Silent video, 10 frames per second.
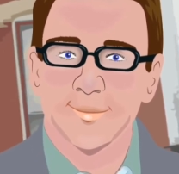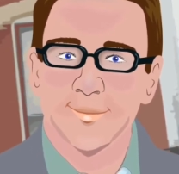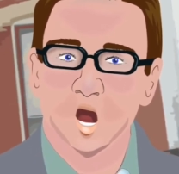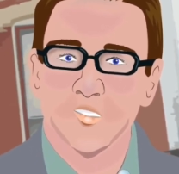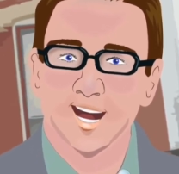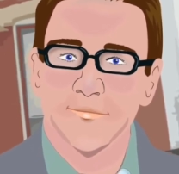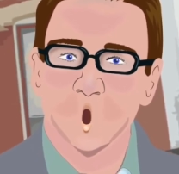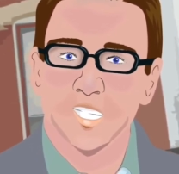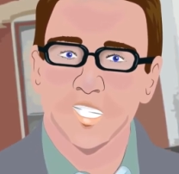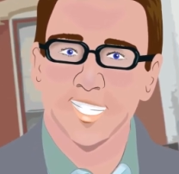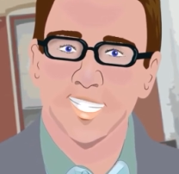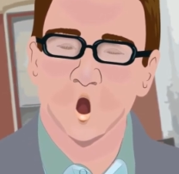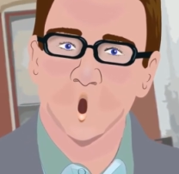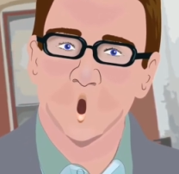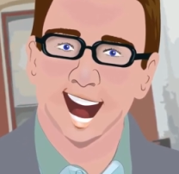if he knew it had
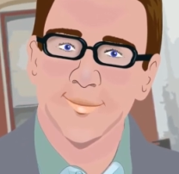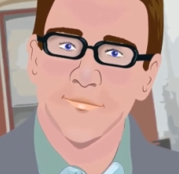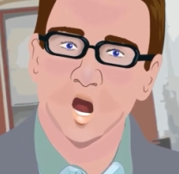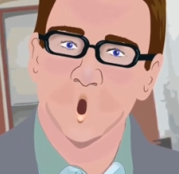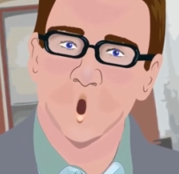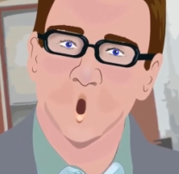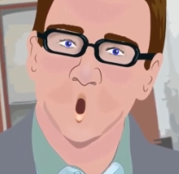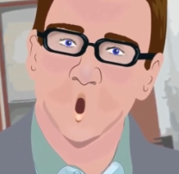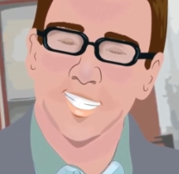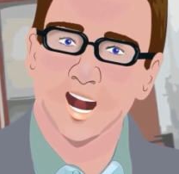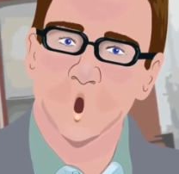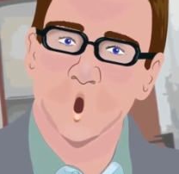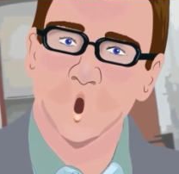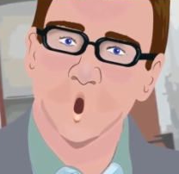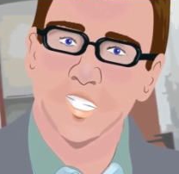grown on the pleasures and
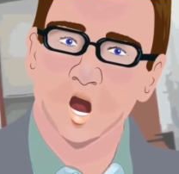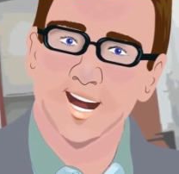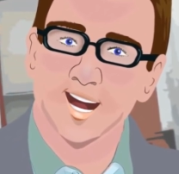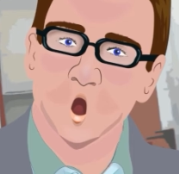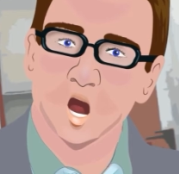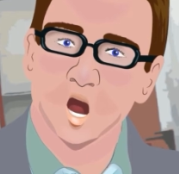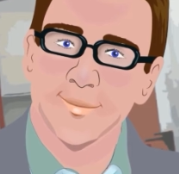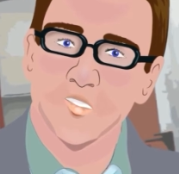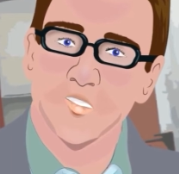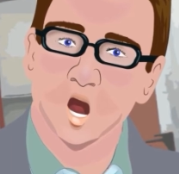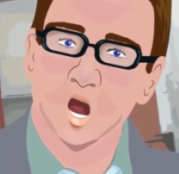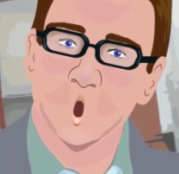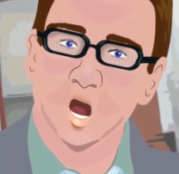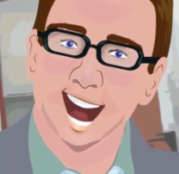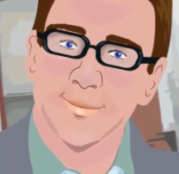joys that he'd robbed from his
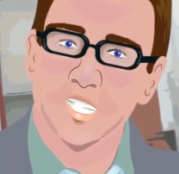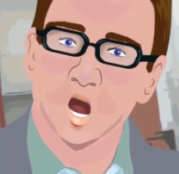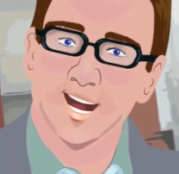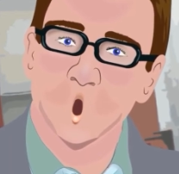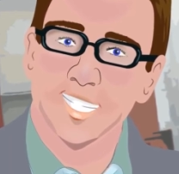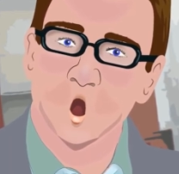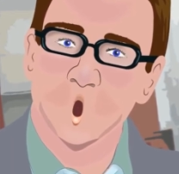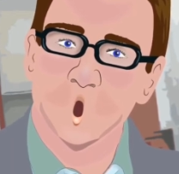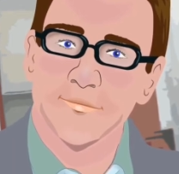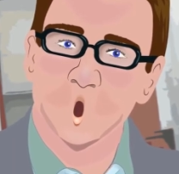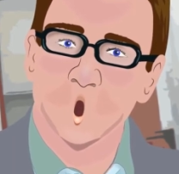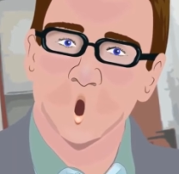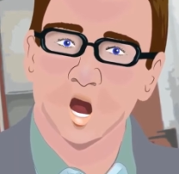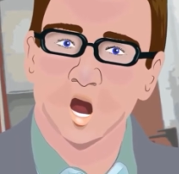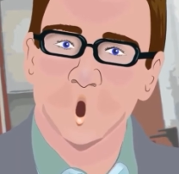wife and his girls and his
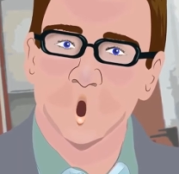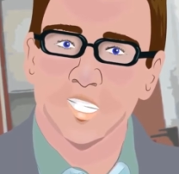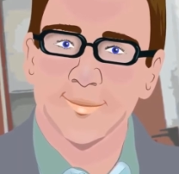boys.